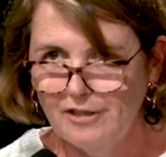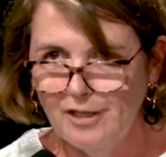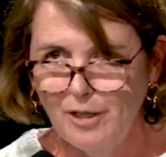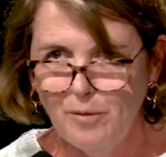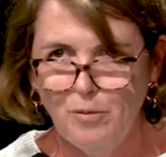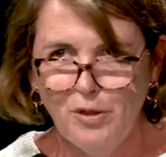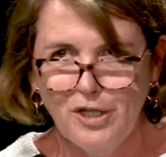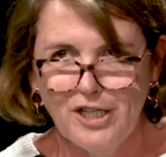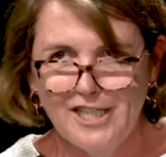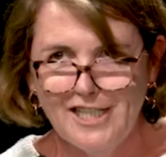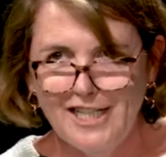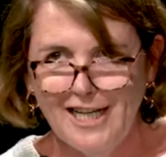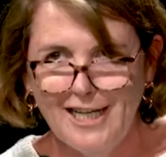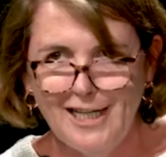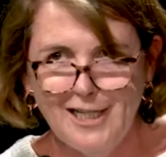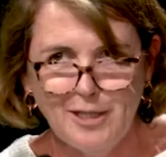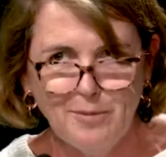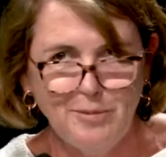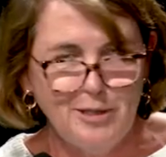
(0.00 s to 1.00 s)
And what a
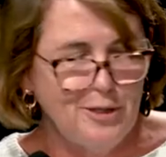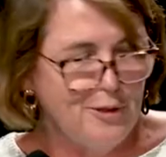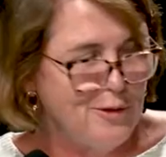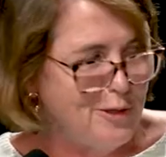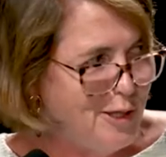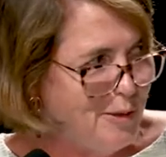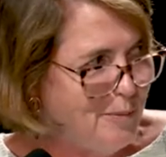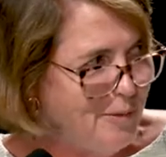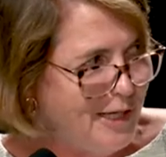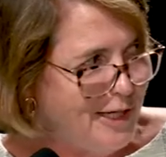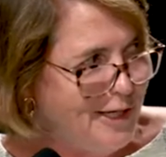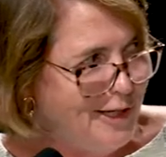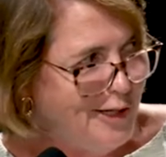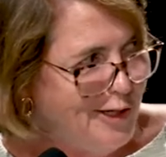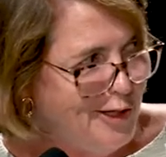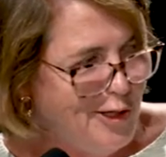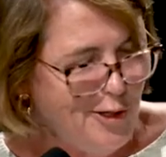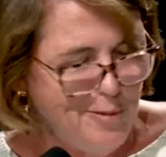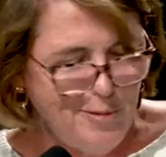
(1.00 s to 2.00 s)
day to be talking about
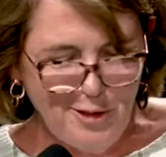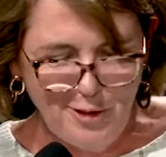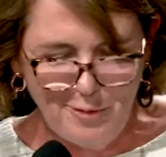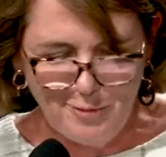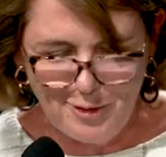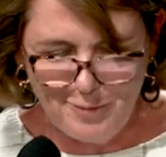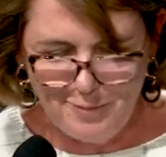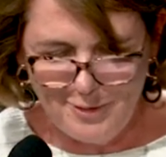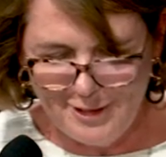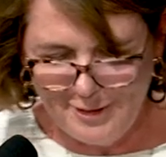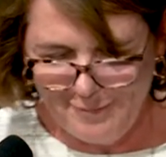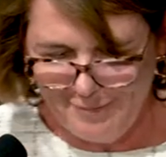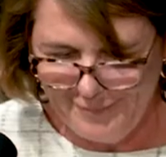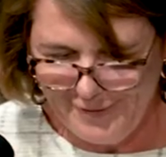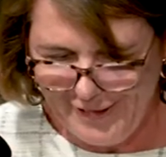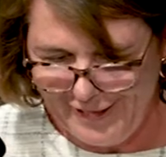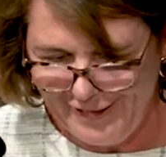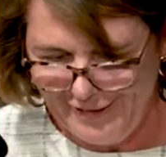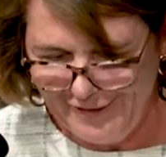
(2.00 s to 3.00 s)
human optimism,
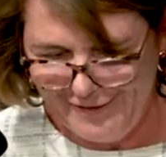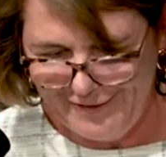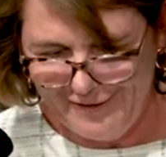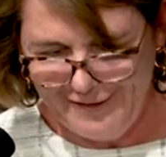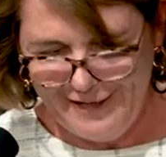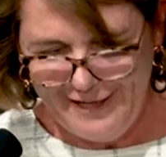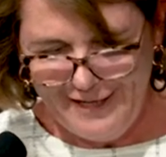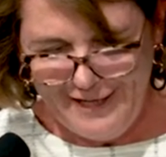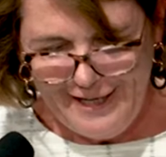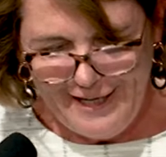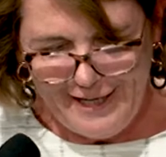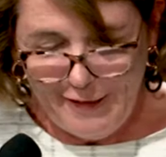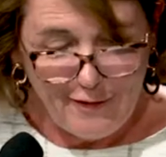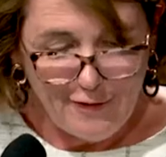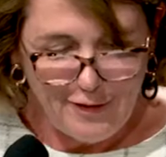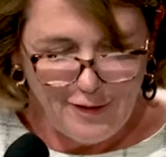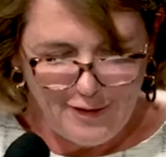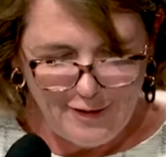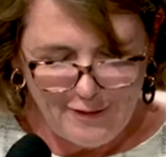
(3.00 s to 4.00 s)
in, uh,
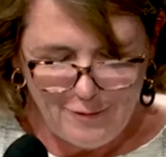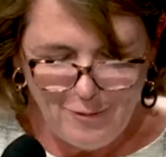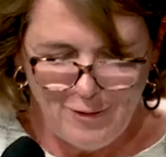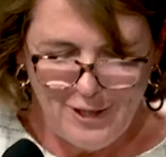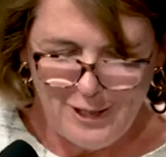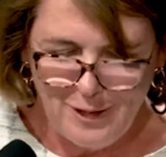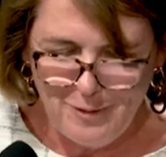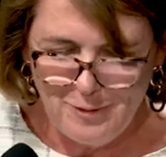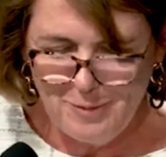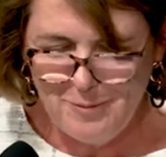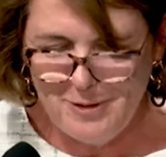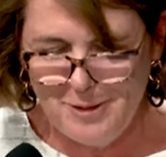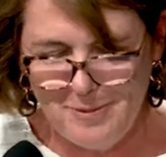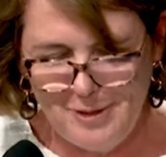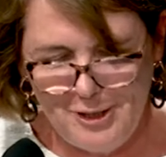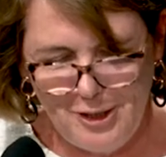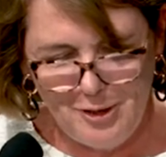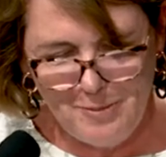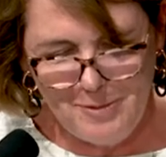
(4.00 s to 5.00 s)
quiet optimism
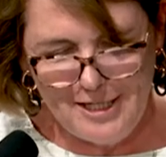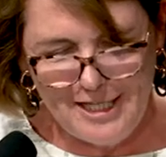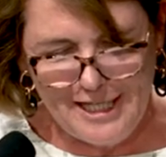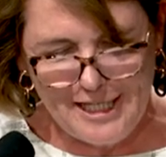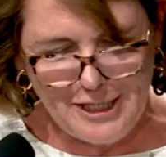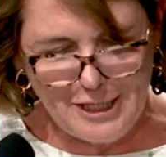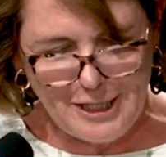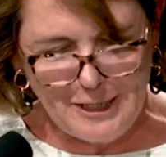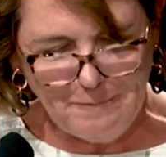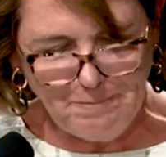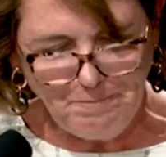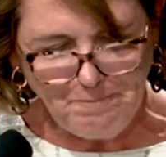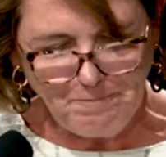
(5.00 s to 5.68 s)
in human nature.